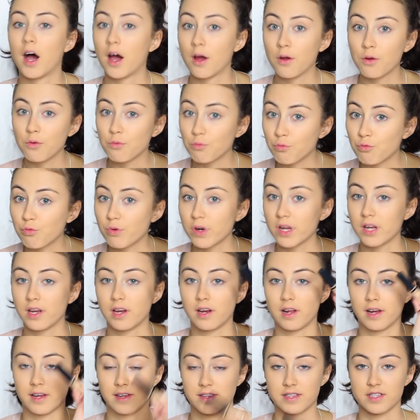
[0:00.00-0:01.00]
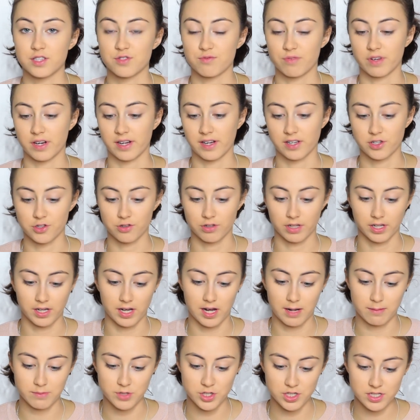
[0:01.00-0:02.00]
I really like this one actually.
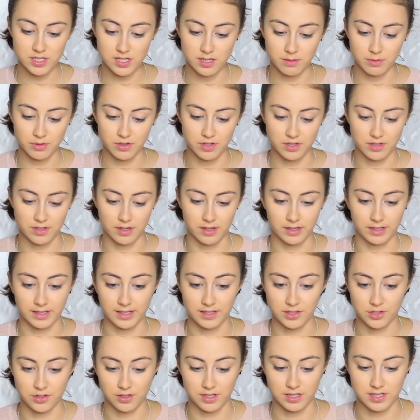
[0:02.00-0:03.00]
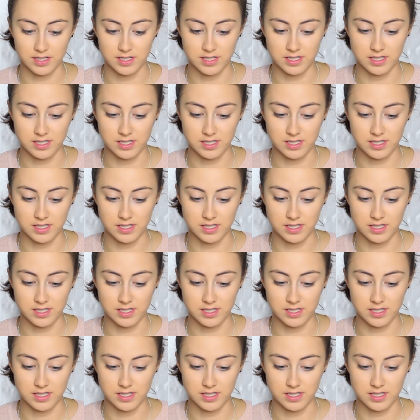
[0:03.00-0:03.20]
I'm just gonna put it on and you can